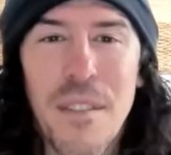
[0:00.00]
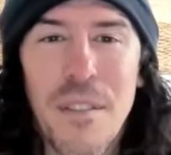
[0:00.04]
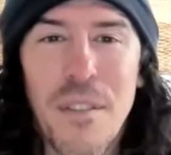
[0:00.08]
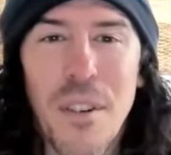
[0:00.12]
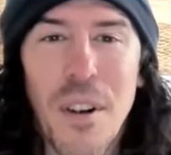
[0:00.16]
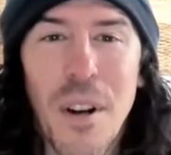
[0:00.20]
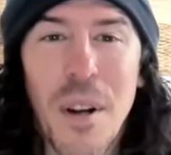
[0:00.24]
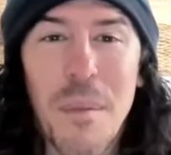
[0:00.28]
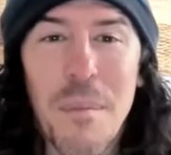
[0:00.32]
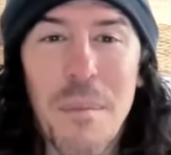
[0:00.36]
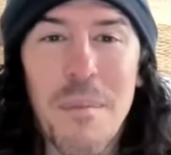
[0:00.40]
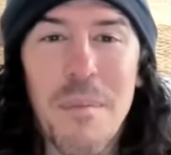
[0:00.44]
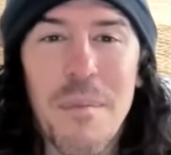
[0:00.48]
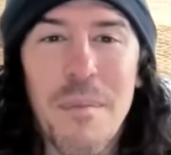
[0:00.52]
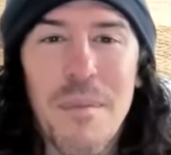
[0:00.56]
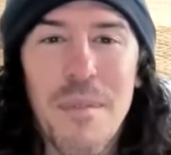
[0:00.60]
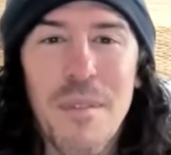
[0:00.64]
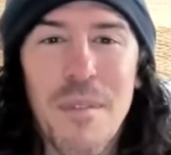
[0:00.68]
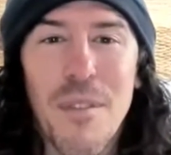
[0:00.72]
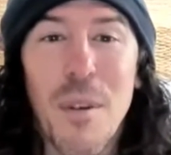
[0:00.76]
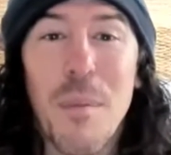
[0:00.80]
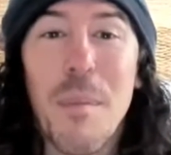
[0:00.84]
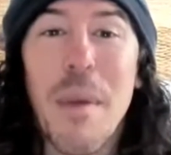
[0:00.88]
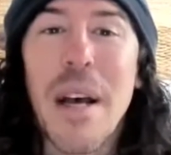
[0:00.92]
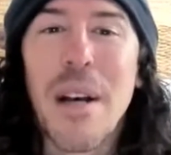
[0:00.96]
from
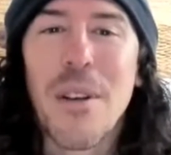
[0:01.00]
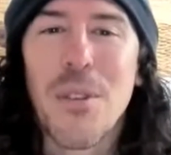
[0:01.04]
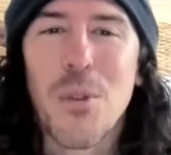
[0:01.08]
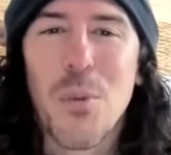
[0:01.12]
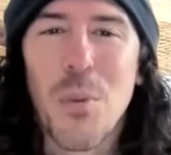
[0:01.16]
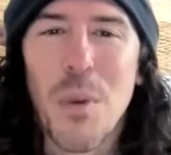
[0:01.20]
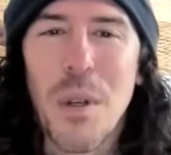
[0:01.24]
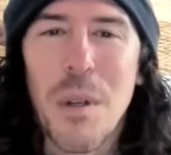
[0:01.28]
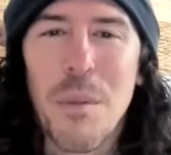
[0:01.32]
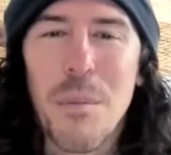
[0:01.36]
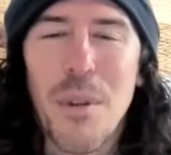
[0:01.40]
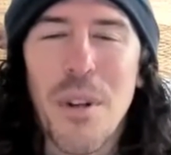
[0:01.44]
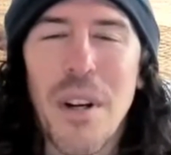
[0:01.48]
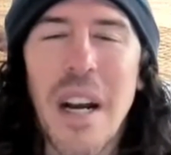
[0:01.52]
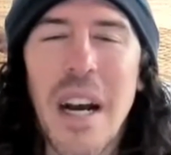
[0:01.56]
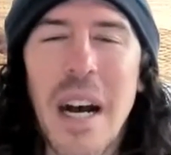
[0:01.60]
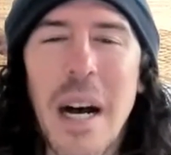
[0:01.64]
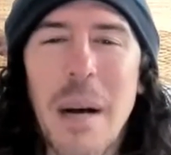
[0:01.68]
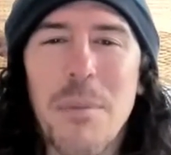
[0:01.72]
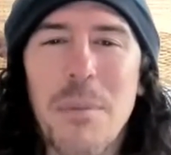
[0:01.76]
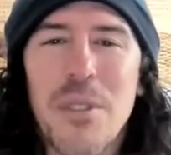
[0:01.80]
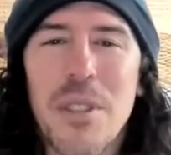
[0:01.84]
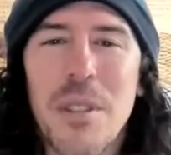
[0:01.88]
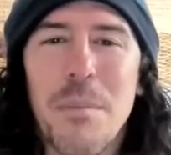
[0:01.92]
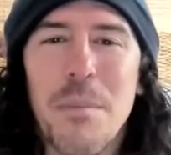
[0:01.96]
elsewhere,
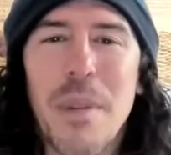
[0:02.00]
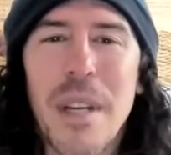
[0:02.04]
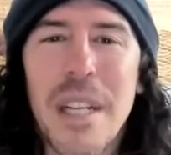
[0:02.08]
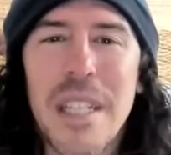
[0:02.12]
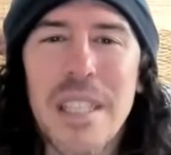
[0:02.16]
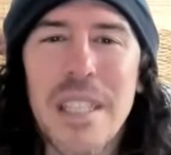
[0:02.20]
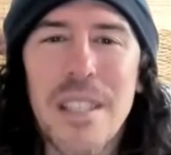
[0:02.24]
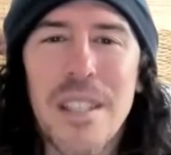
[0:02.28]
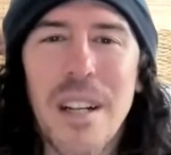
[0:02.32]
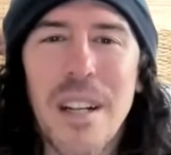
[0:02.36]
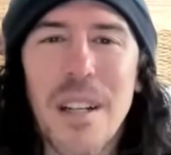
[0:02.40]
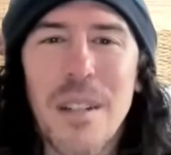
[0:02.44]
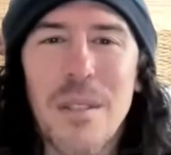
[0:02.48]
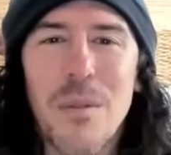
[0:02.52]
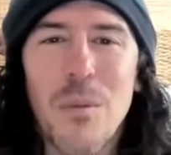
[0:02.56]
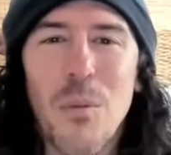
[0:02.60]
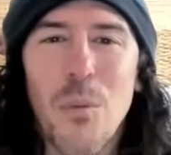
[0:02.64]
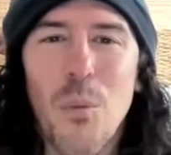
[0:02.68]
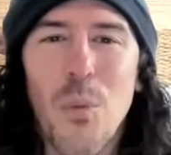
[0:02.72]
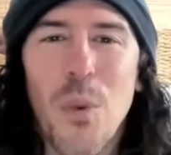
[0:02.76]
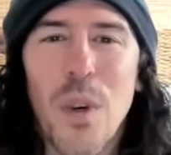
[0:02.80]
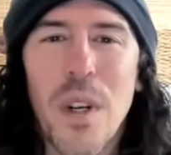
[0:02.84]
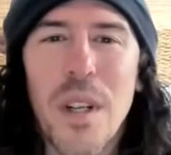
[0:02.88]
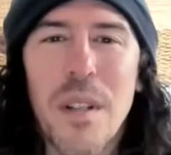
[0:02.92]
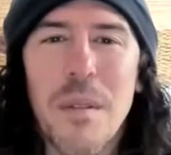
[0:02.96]
perhaps, depending
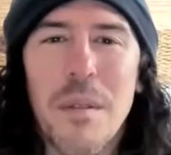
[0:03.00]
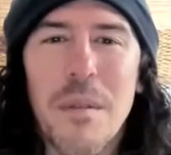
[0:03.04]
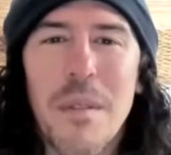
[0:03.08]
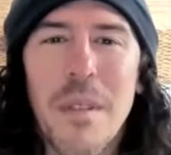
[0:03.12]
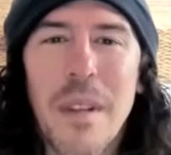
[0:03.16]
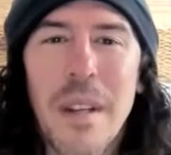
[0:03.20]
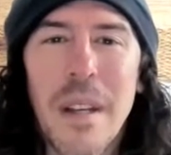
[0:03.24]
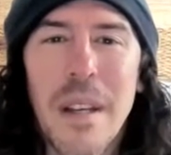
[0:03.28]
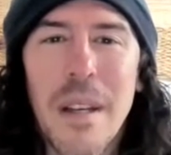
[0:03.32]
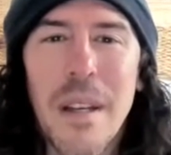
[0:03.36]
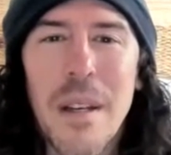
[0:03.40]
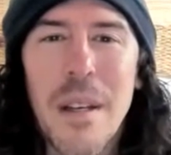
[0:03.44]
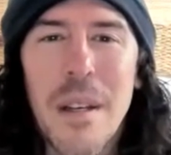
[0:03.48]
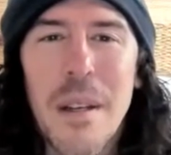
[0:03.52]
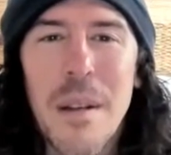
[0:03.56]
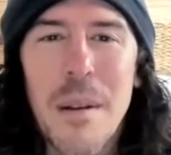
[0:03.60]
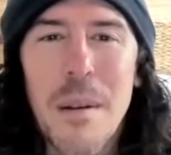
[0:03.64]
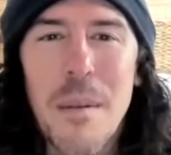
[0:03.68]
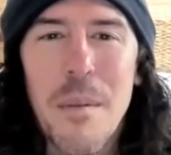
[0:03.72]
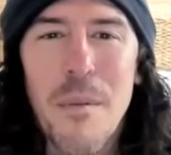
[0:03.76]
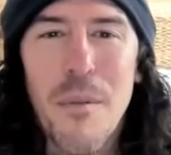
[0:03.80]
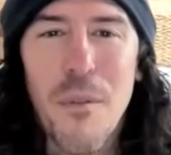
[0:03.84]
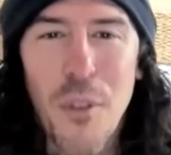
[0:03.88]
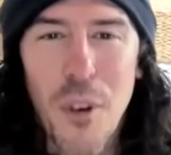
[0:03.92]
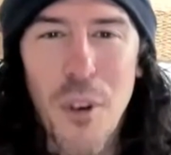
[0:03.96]
on what
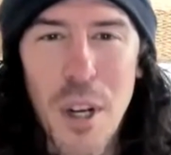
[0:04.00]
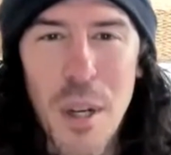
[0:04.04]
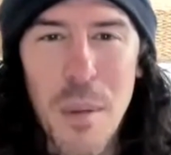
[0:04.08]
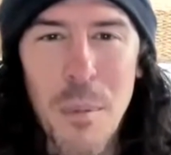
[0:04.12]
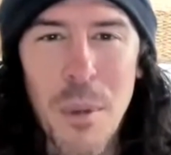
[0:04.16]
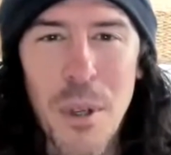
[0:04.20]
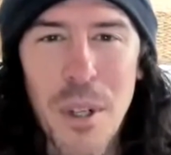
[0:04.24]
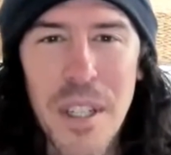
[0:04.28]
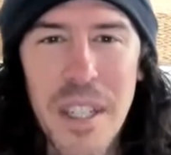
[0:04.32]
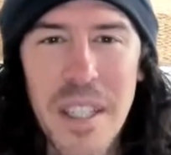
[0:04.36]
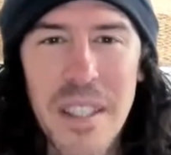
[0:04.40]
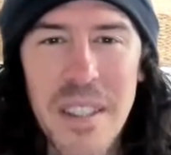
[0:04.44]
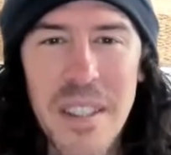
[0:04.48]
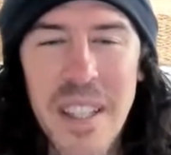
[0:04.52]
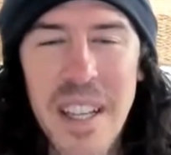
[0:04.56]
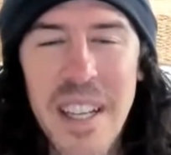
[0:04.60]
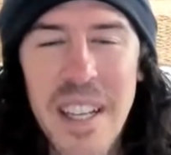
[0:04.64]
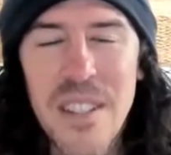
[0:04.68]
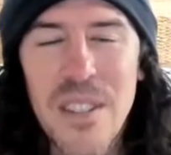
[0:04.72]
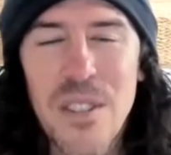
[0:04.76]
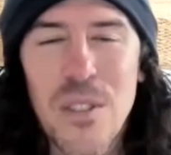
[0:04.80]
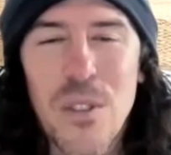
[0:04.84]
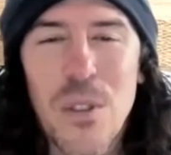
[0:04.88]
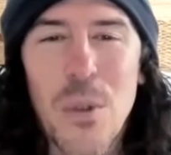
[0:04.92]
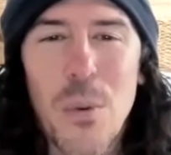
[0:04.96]
framework and
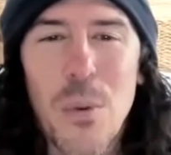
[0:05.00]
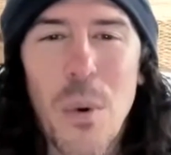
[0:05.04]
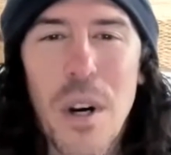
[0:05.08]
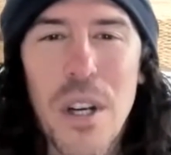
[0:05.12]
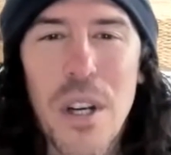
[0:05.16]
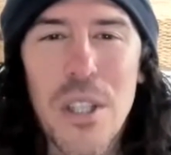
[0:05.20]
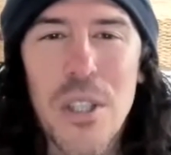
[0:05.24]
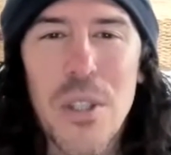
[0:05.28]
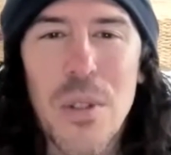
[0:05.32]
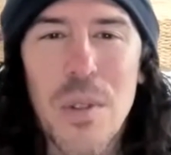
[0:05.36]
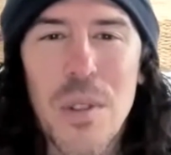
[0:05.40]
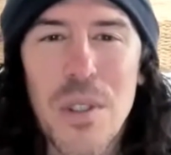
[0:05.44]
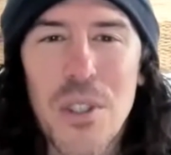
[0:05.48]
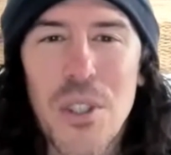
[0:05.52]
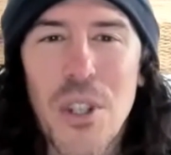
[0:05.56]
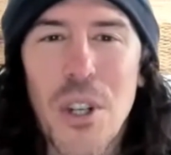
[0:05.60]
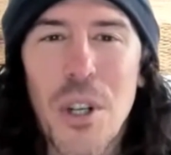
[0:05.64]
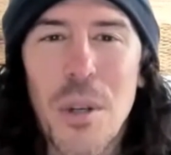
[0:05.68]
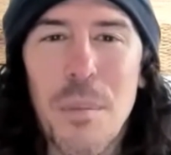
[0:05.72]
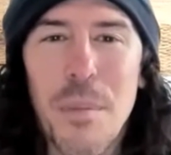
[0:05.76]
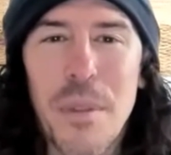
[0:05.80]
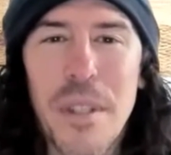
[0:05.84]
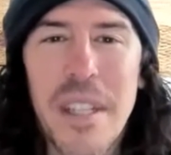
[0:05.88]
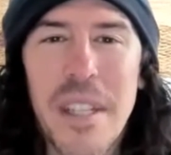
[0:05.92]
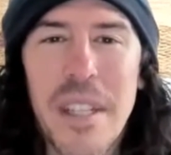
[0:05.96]
lens you want to
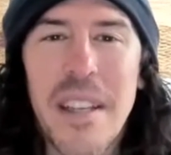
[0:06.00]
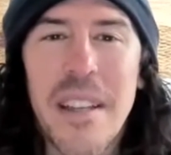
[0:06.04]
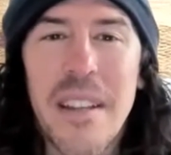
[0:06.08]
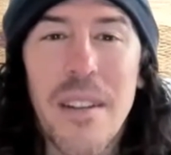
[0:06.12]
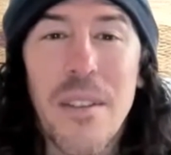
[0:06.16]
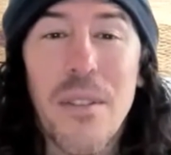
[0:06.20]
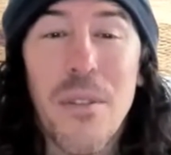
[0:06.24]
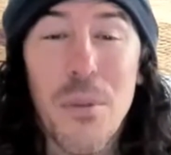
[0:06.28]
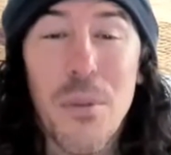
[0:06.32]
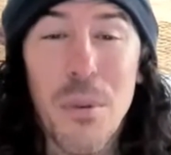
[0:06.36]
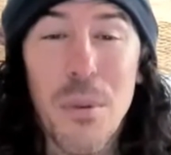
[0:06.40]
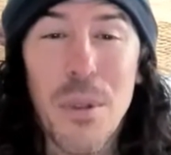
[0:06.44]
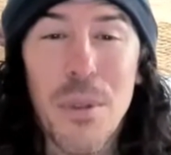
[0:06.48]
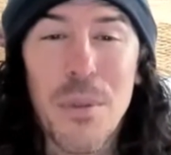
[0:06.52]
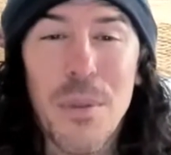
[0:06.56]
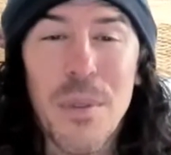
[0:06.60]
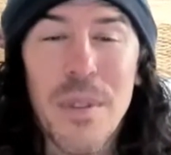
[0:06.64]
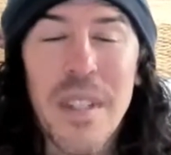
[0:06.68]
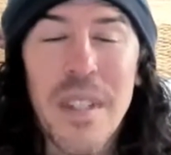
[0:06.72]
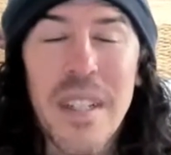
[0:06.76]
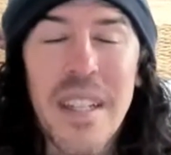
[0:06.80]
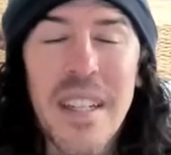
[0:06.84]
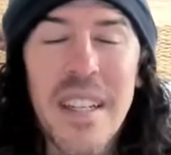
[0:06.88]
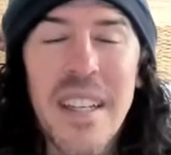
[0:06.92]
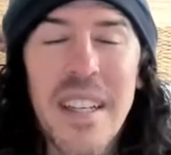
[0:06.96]
interpret it through.
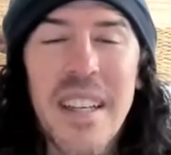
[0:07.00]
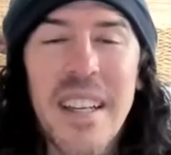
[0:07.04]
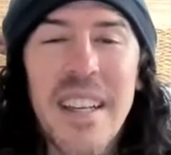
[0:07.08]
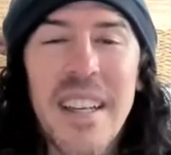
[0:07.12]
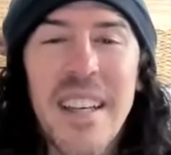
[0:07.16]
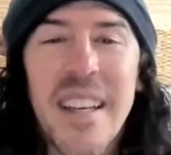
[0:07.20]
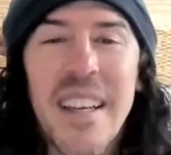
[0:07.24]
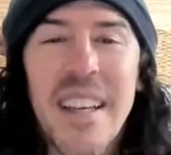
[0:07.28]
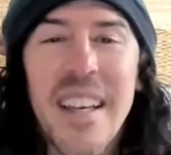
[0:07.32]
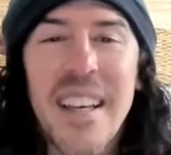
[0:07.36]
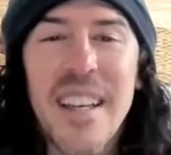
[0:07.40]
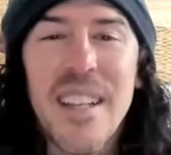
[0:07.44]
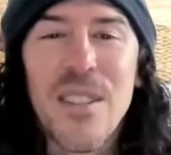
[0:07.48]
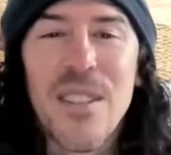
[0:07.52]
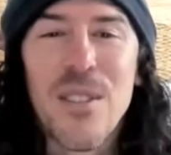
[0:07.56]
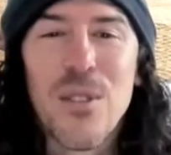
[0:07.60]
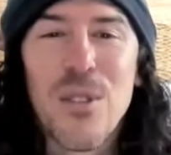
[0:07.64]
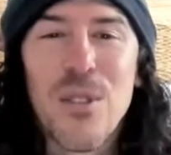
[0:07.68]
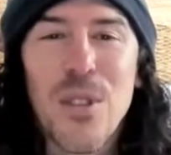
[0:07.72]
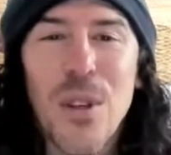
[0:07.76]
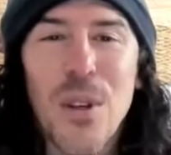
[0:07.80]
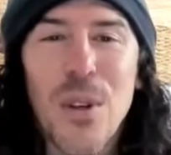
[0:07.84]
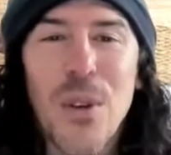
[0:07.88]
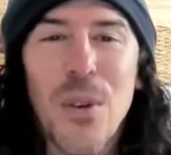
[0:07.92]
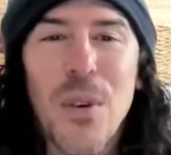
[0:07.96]
And
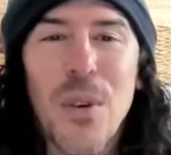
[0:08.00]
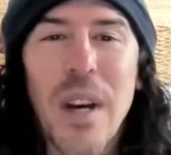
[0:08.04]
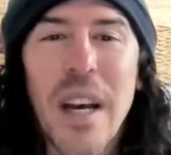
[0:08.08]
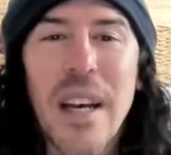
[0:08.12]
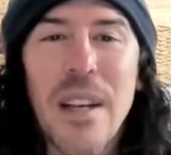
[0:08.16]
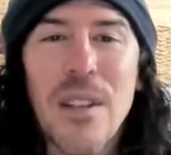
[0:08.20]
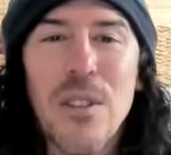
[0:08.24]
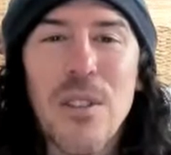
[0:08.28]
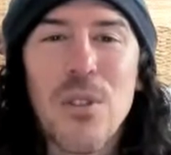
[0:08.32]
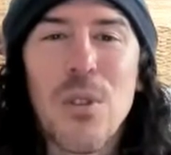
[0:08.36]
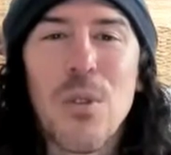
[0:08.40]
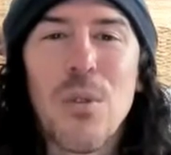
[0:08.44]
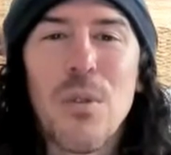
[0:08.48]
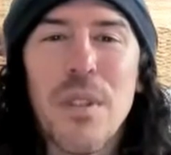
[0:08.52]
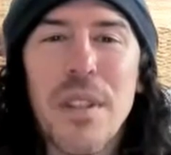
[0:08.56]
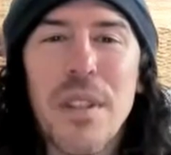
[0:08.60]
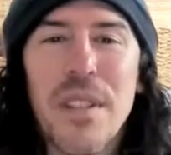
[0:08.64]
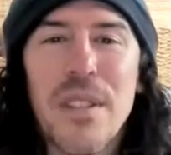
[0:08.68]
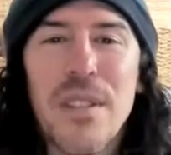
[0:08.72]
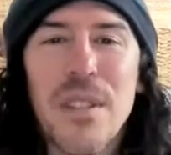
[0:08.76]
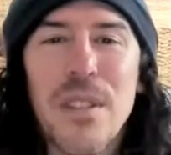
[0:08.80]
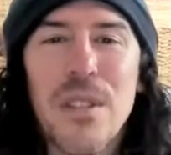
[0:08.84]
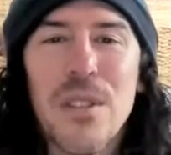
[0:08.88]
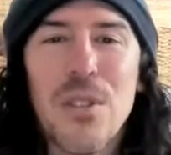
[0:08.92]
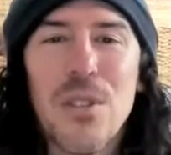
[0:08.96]
so as you
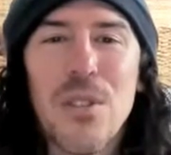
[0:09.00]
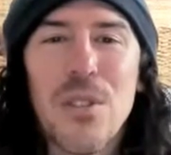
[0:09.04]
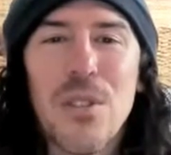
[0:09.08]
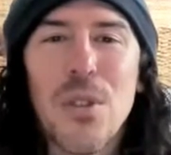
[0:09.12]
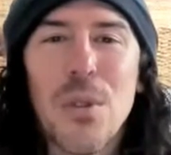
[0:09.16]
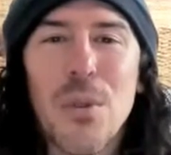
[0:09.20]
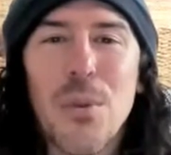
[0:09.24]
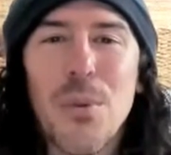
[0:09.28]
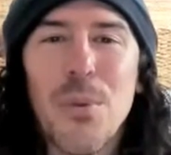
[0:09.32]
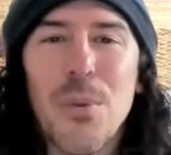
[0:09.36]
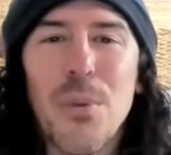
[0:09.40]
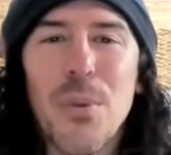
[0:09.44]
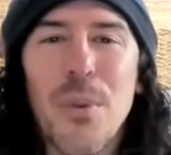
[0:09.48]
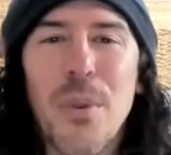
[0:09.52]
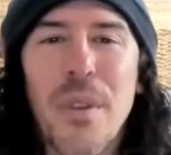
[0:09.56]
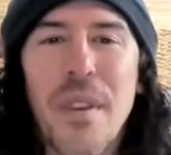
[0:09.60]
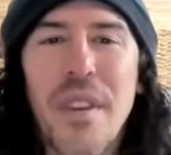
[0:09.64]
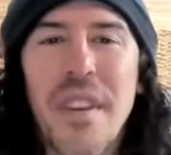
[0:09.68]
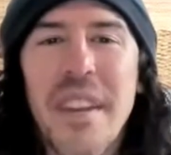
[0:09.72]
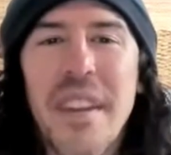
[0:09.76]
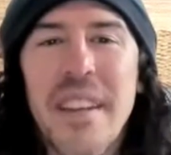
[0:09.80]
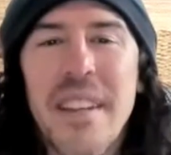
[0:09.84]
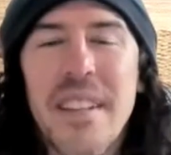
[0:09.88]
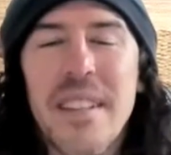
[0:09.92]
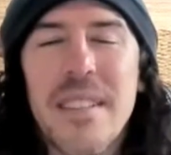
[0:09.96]
listen to
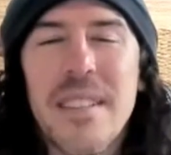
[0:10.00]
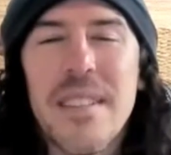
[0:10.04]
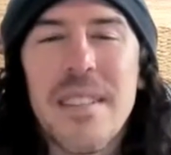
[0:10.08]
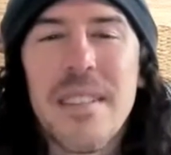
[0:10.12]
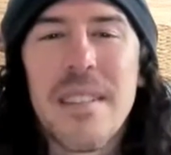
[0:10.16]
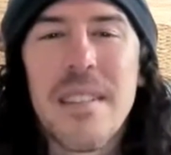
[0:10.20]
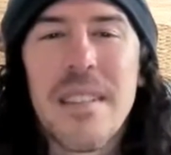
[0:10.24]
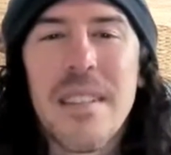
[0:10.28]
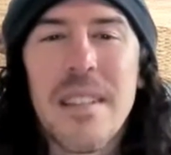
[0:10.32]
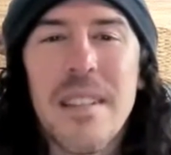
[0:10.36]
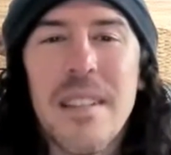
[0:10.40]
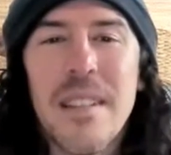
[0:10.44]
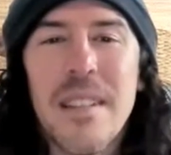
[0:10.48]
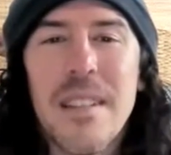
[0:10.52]
this